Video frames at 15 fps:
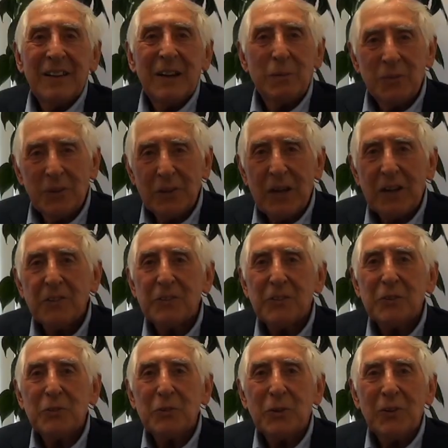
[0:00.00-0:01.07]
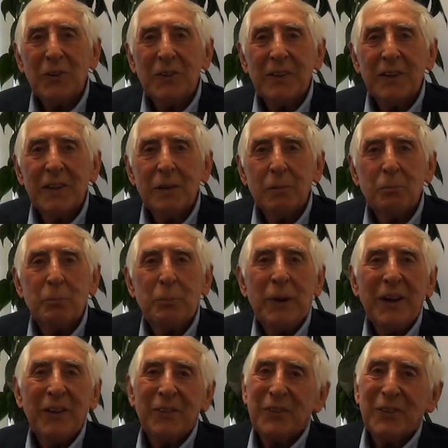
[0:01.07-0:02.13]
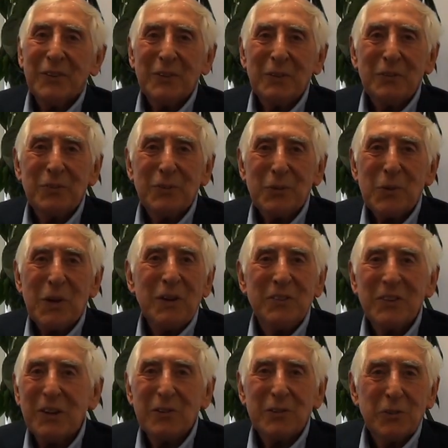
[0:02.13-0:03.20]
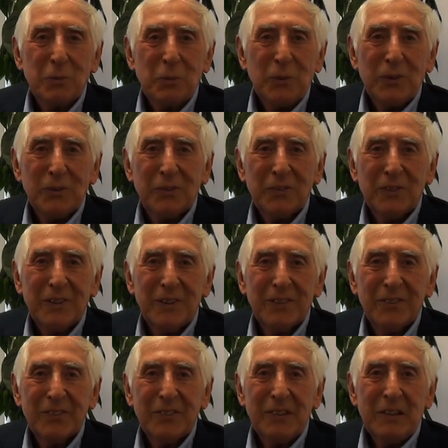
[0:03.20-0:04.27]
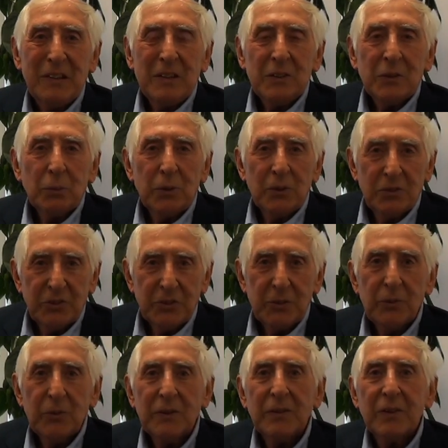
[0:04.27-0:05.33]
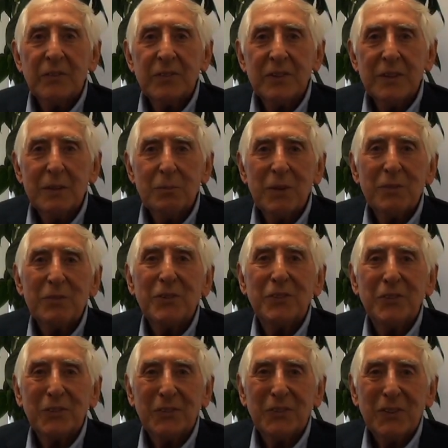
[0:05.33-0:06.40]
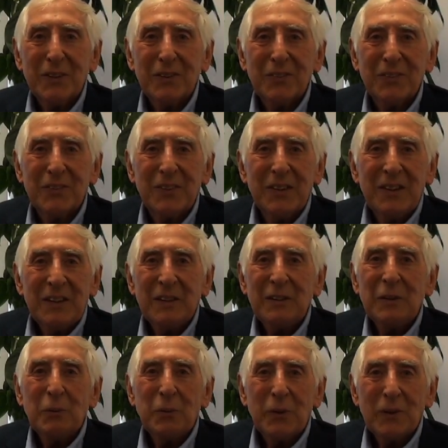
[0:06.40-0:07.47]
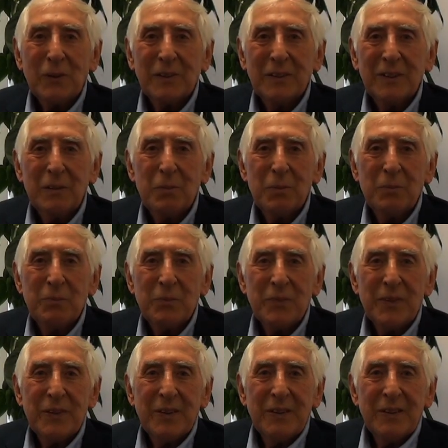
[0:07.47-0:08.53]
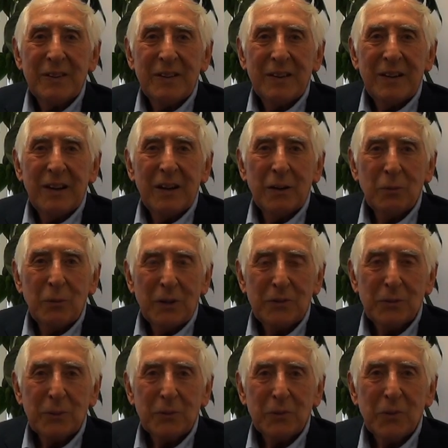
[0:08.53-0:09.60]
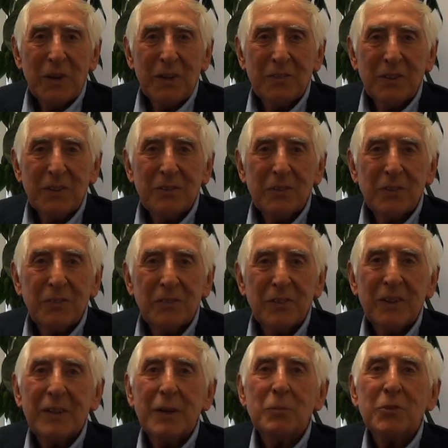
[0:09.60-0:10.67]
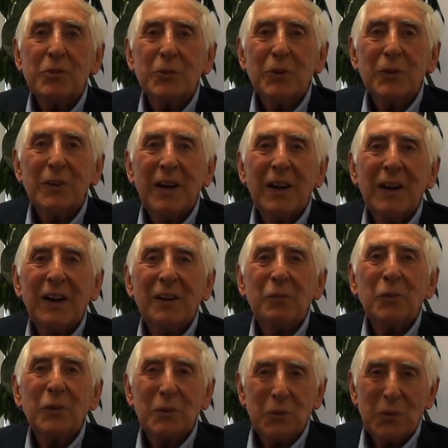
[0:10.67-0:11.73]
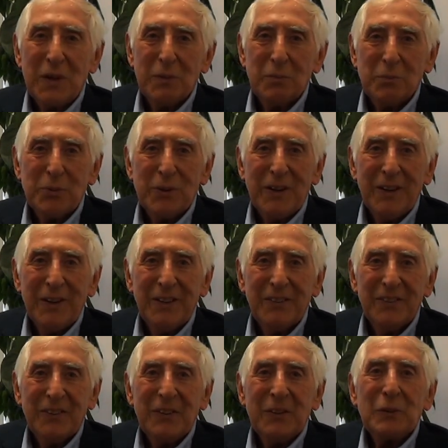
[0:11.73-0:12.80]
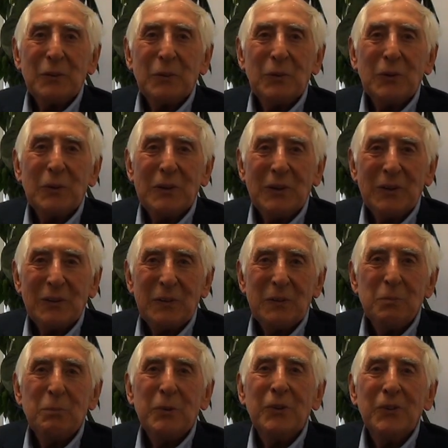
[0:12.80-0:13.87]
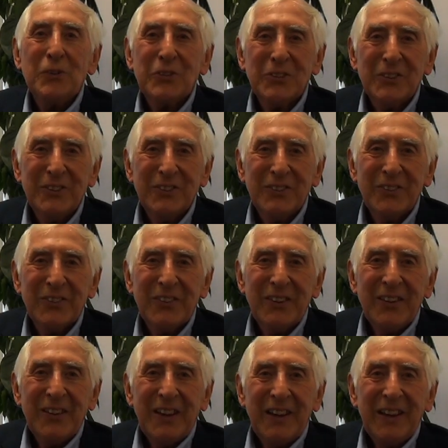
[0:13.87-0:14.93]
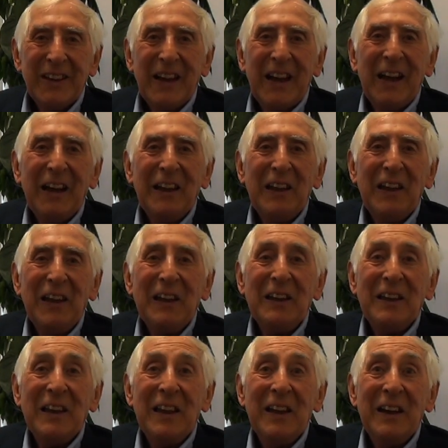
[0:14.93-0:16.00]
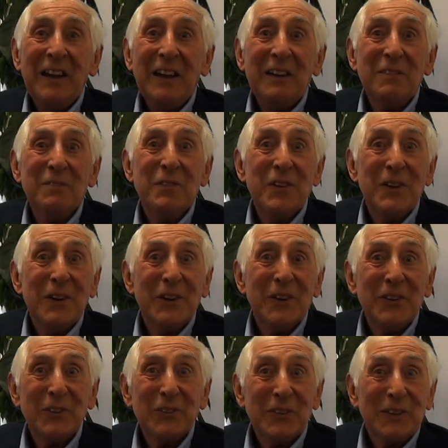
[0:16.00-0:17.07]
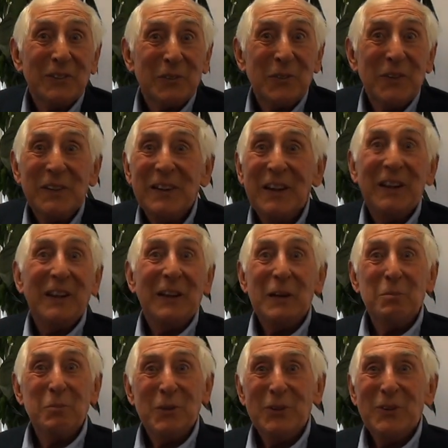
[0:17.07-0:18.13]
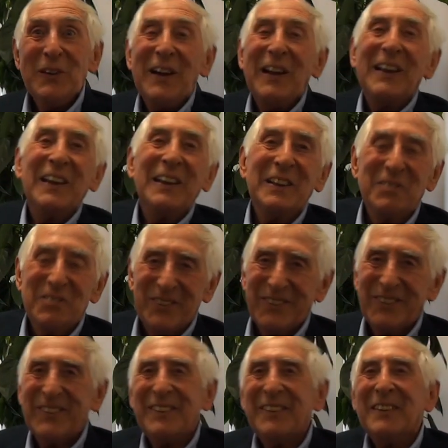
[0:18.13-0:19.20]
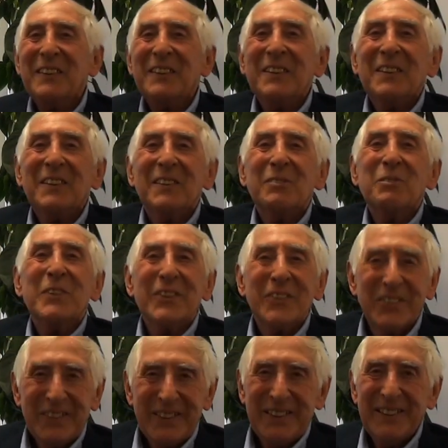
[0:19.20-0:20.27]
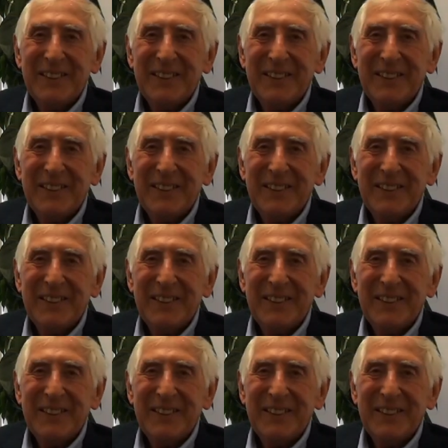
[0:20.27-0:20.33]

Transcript: I'm delighted to join the pantheon of great Irish sports stars to wish you and the team every success in the World Cup. I'll watch with great interest and I'm sure with great pride. Good luck, bonne chance, et allez la verde. Is that green? Allez la bleu, allez la verde. Merci.